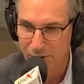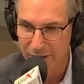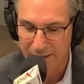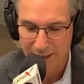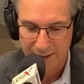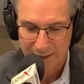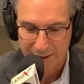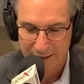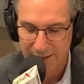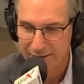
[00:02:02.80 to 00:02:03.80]
the
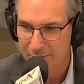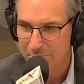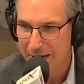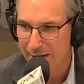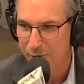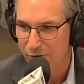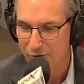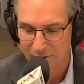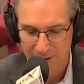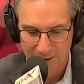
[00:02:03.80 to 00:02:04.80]
connect and
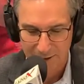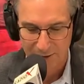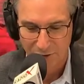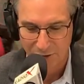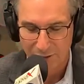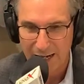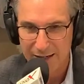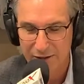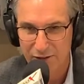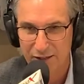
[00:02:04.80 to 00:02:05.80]
pounce
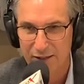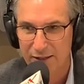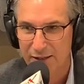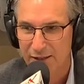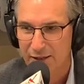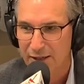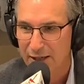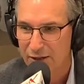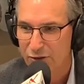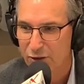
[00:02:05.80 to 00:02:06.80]
strategy,
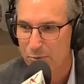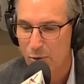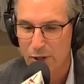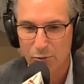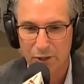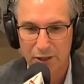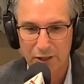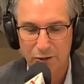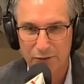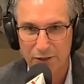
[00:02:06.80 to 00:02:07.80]
to the point where you
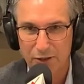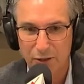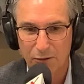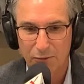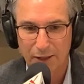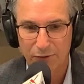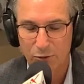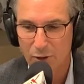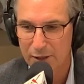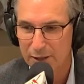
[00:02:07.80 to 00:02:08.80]
don't even know if
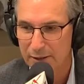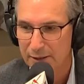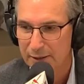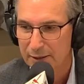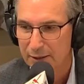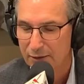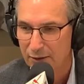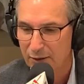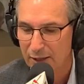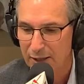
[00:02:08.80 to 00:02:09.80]
you want
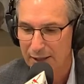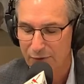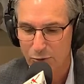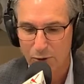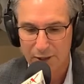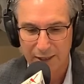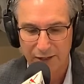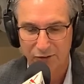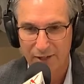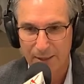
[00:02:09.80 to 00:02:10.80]
to
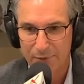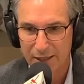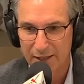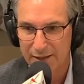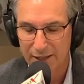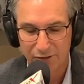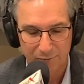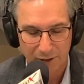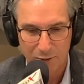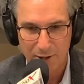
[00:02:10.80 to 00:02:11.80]
accept a
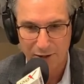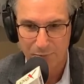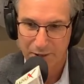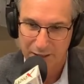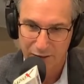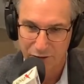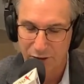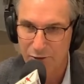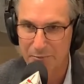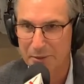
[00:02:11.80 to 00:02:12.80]
connection request, because you
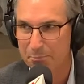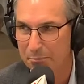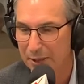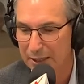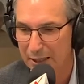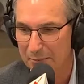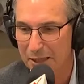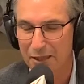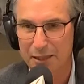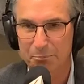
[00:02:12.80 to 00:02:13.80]
don't want to be
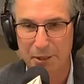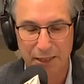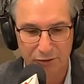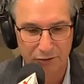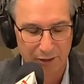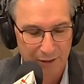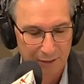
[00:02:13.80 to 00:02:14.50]
immediately pitched